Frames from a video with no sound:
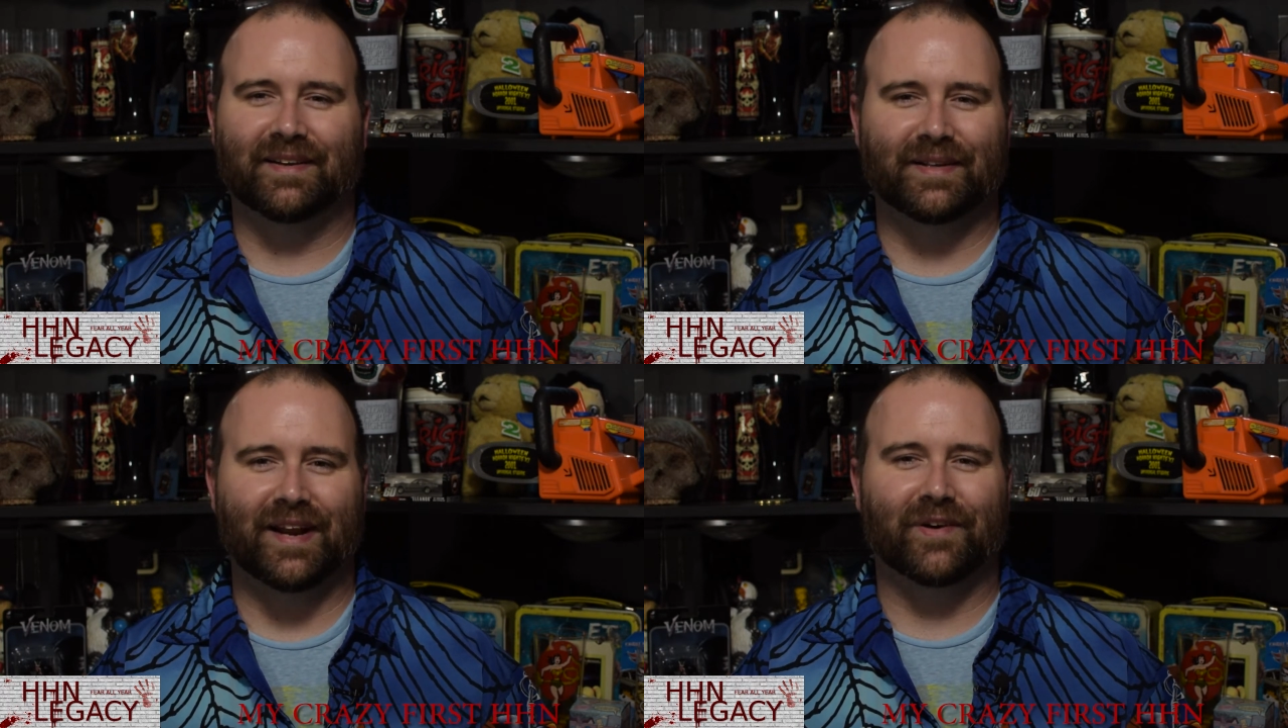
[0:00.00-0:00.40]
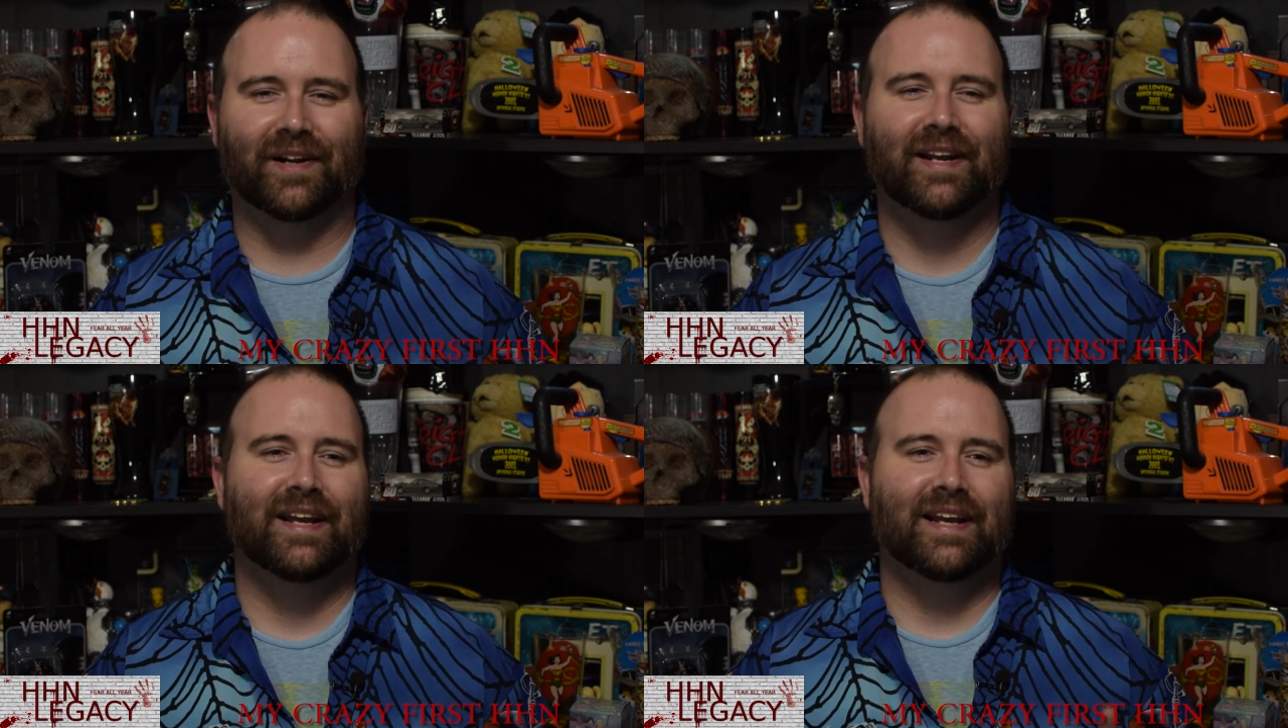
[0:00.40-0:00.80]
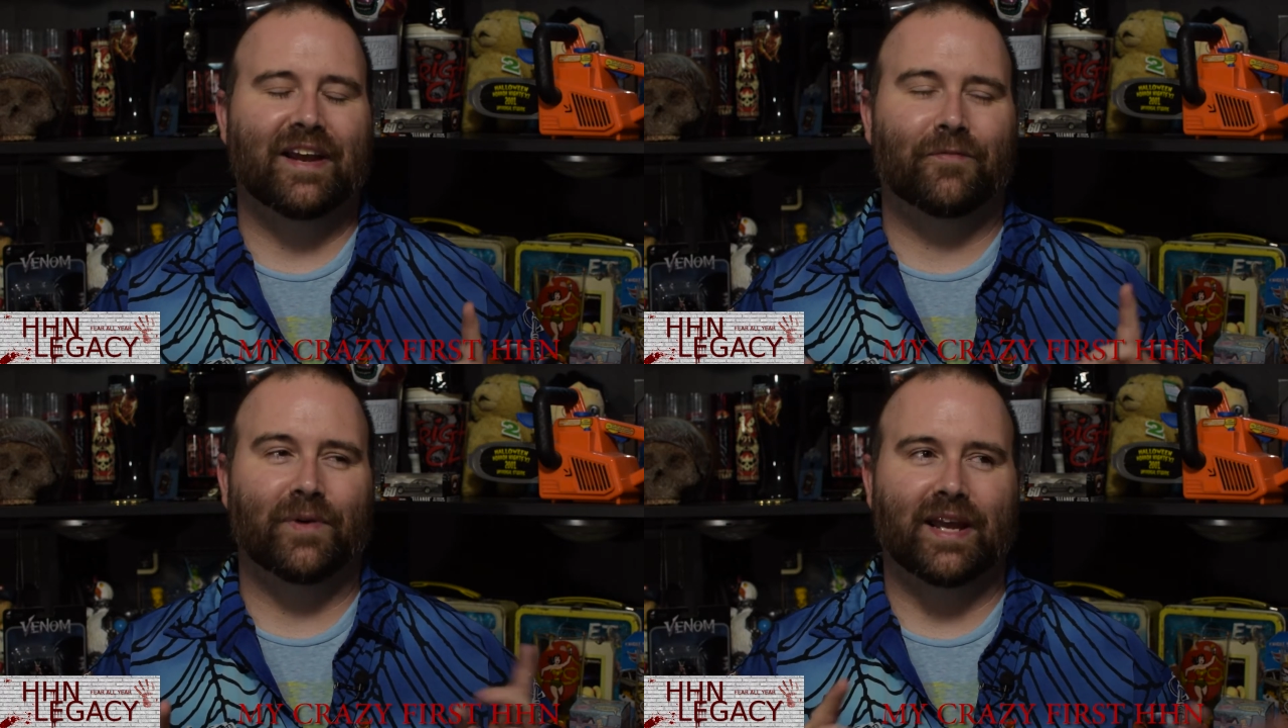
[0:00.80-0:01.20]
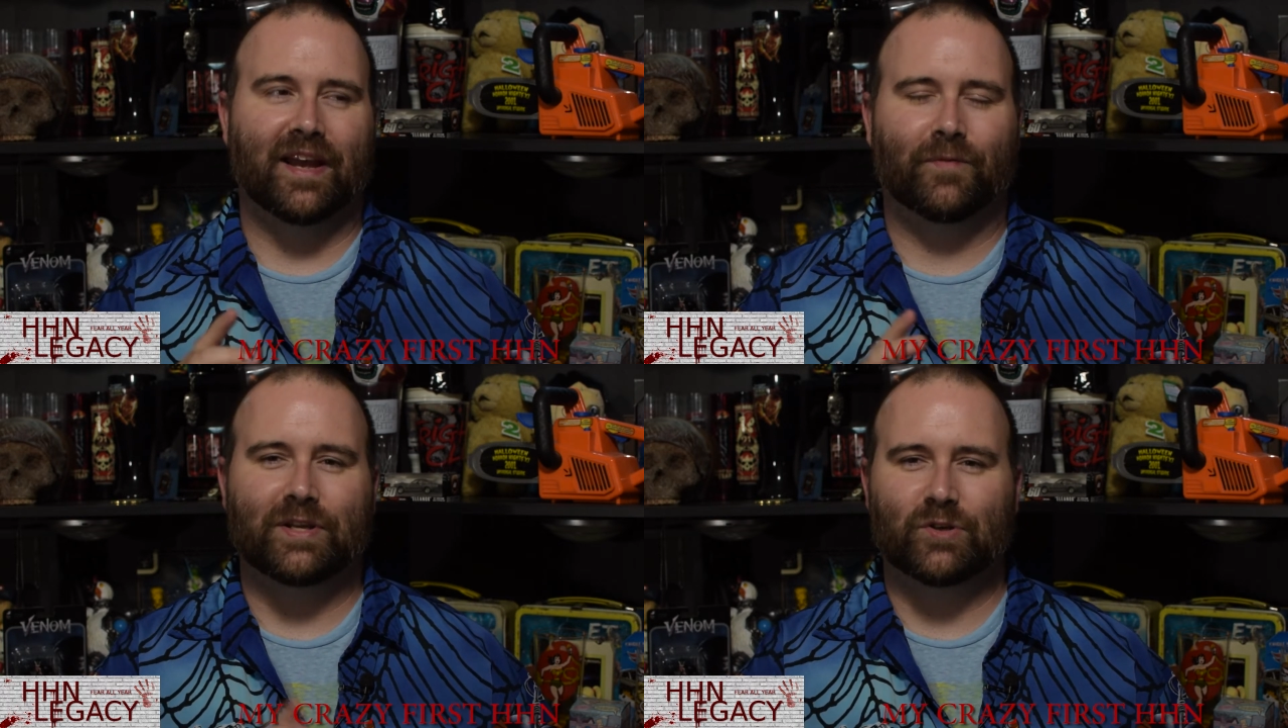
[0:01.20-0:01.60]
Never. If we
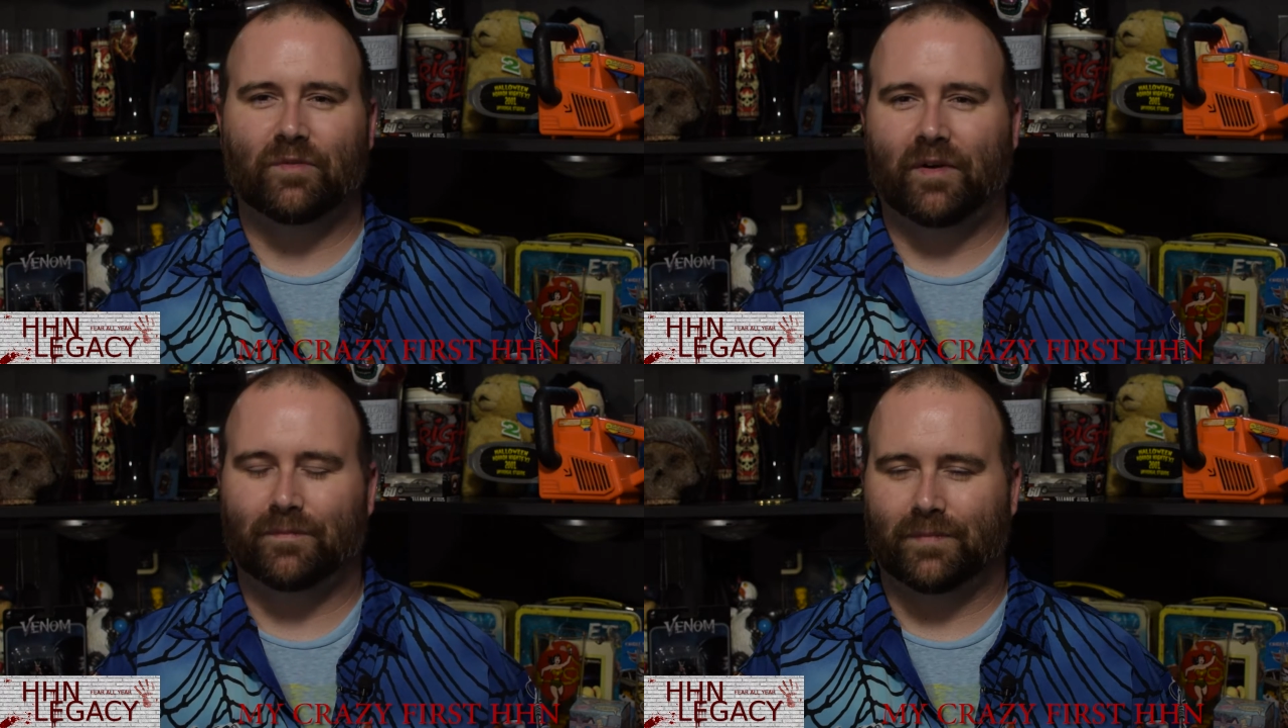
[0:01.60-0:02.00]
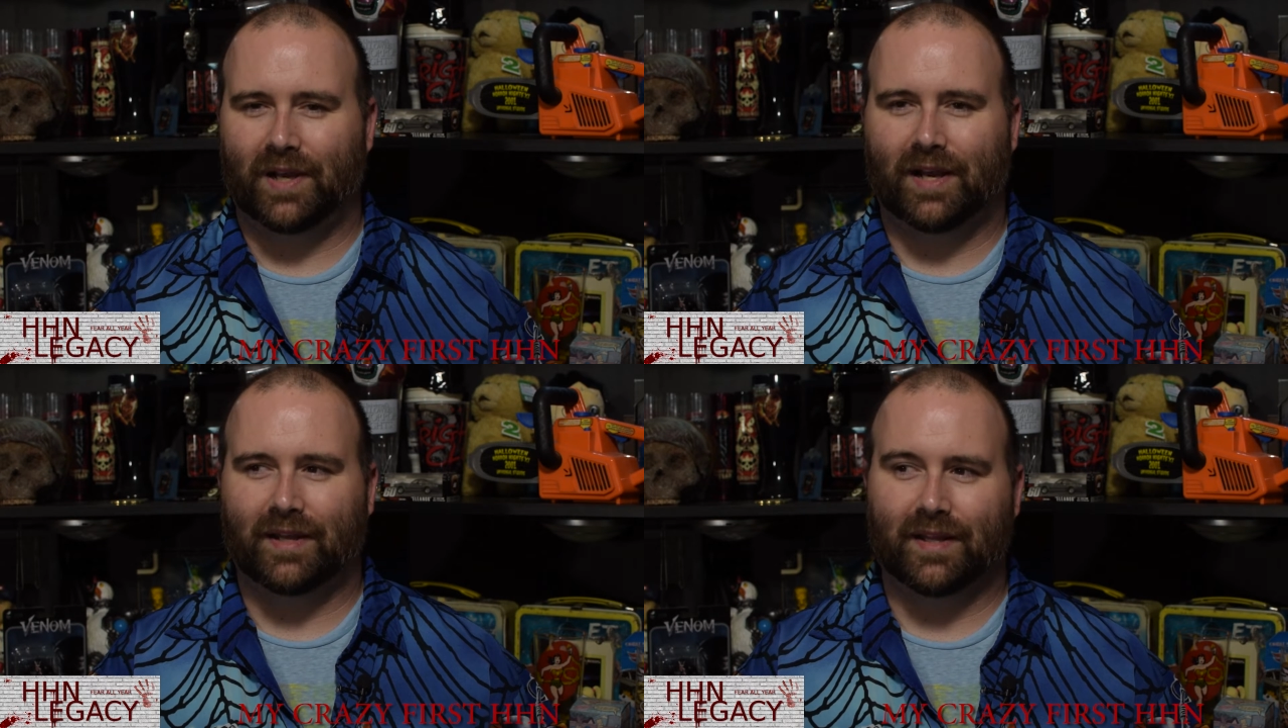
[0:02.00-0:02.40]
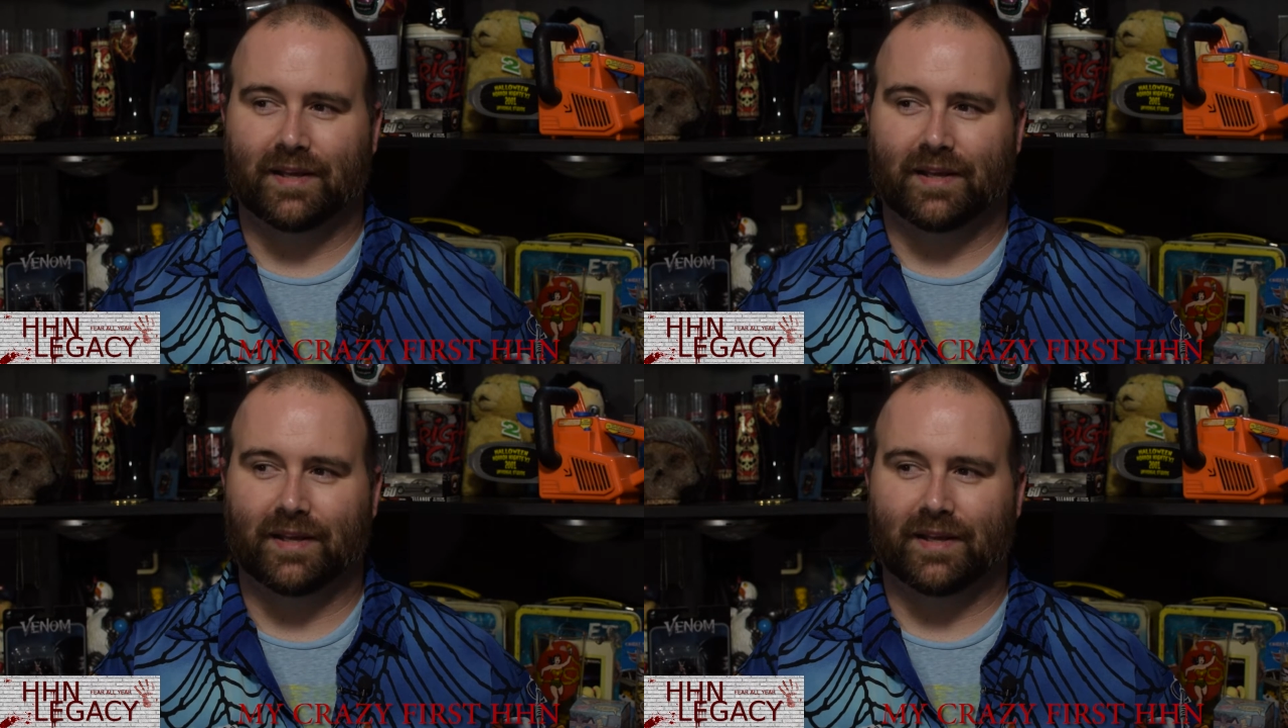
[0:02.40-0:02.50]
if we drove up uh,